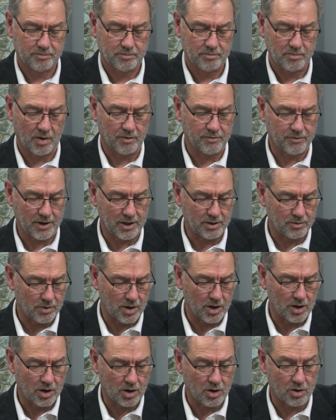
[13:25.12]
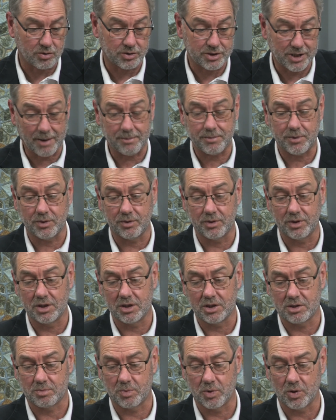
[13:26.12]
My father wrote a whole chapter in
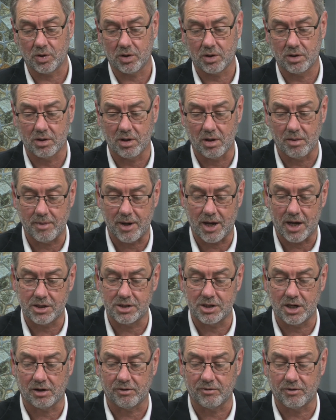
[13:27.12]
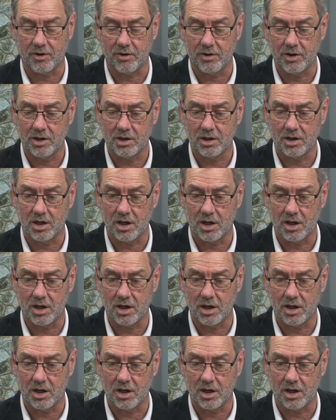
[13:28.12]
this book about Jack Ferry,